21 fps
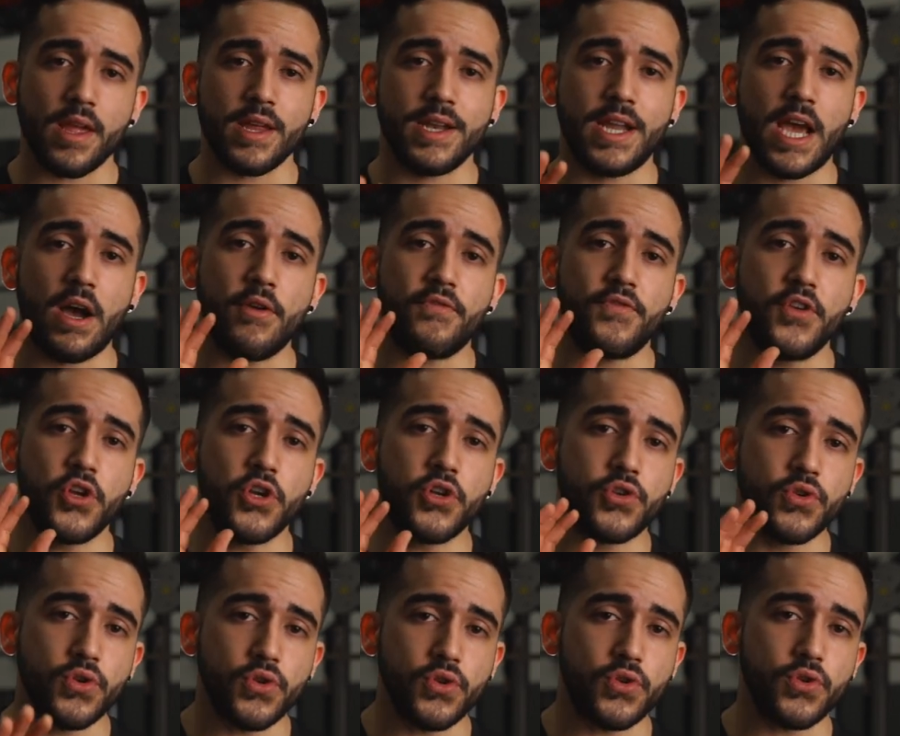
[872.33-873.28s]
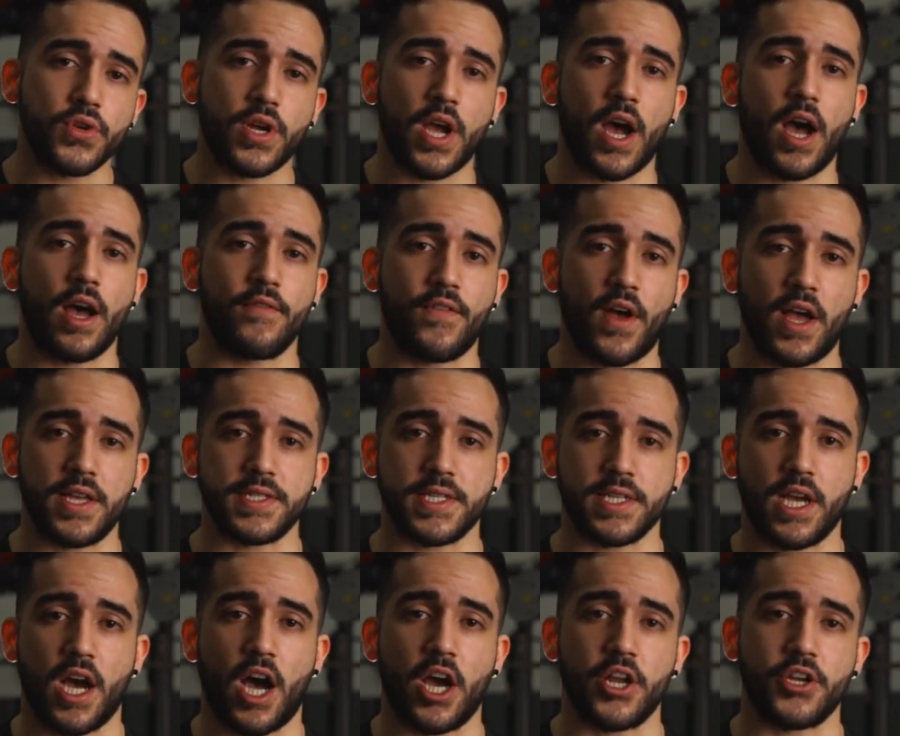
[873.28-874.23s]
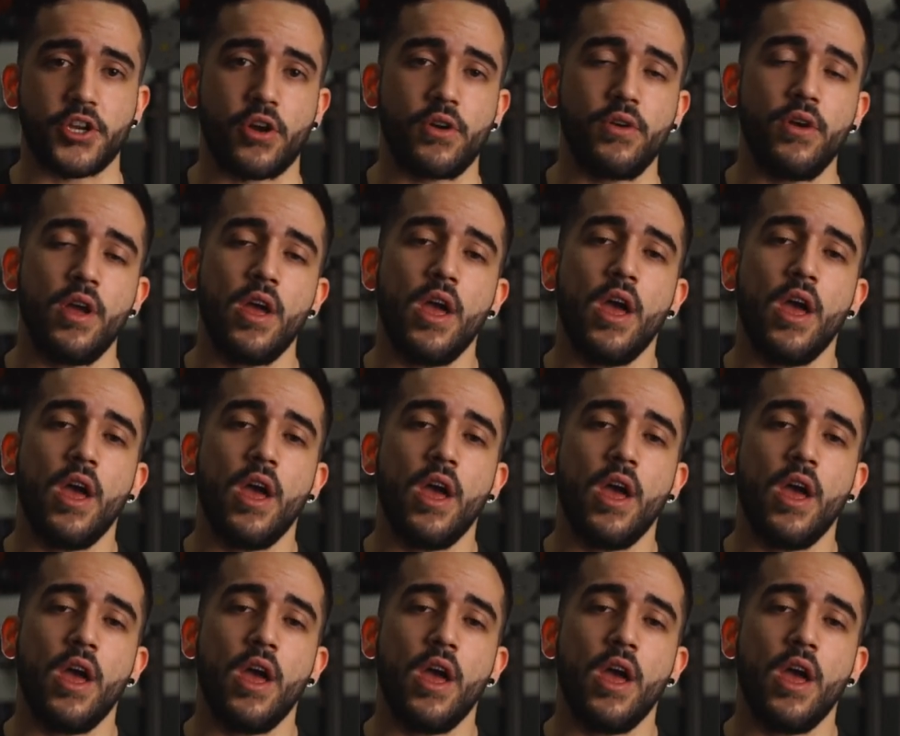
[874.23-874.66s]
Now, if you do fasted cardio,